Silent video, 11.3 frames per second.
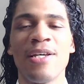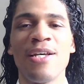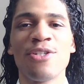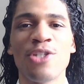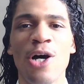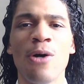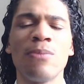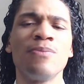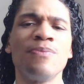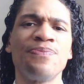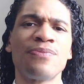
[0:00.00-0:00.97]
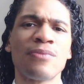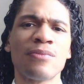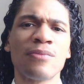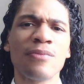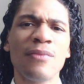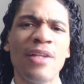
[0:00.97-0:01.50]
So
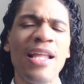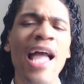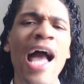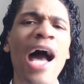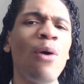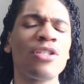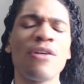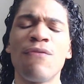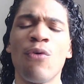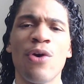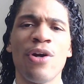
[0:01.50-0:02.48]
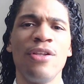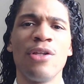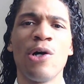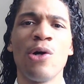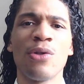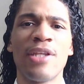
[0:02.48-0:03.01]
I was avoiding the
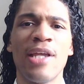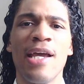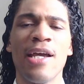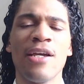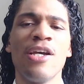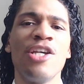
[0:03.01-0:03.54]
whole thing.